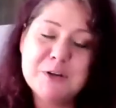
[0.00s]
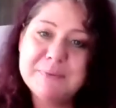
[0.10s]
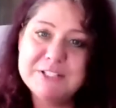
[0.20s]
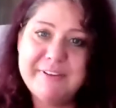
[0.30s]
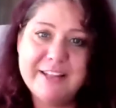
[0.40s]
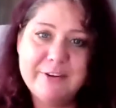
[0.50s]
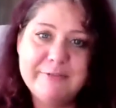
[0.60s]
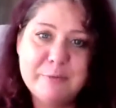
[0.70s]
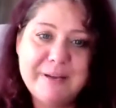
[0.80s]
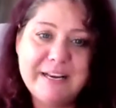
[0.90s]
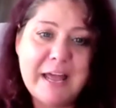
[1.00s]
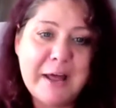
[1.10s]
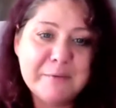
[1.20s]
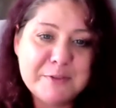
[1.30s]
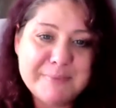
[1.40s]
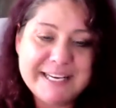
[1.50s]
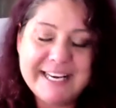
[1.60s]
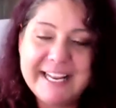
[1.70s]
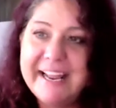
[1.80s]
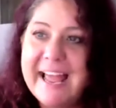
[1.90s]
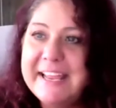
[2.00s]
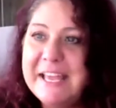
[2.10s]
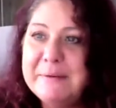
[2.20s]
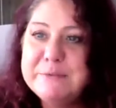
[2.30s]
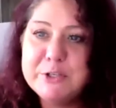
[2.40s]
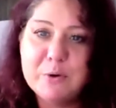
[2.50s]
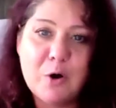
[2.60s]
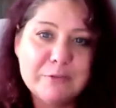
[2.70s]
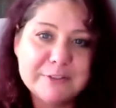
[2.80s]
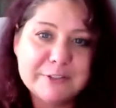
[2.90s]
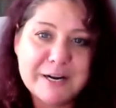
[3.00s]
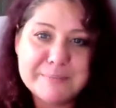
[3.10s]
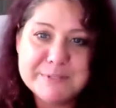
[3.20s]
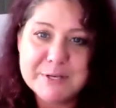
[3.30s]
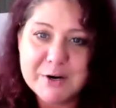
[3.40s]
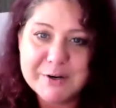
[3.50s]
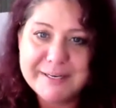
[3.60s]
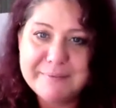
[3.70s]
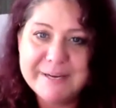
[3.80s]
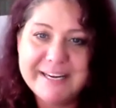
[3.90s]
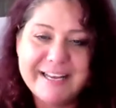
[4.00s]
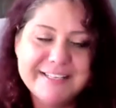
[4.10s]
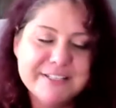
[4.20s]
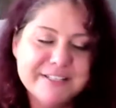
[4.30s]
much, Valerie, for being on with me today. I kept you over. I'm sorry, but I didn't